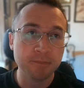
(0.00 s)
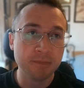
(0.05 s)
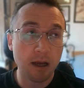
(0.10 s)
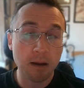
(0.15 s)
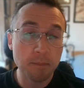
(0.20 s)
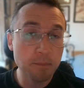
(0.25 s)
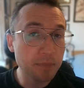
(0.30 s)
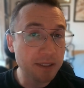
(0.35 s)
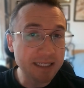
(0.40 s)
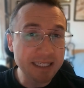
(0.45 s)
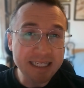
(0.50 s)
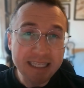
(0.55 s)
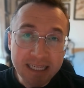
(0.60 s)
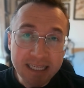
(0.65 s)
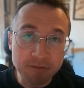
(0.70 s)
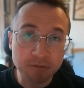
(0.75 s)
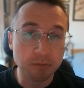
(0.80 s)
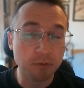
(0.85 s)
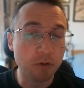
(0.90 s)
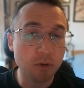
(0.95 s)

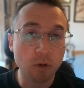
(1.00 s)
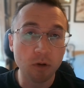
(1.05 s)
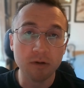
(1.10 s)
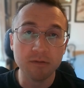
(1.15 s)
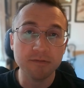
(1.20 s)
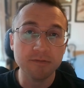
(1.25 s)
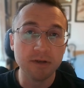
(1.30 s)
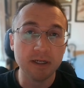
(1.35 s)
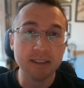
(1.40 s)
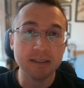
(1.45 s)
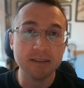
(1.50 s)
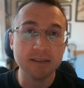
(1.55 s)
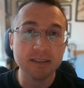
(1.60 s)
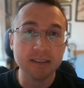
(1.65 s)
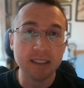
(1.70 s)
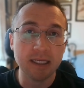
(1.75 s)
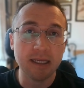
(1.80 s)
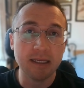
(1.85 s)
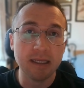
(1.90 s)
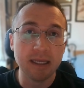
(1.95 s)
unbelievable qualifying this
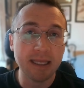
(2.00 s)
year.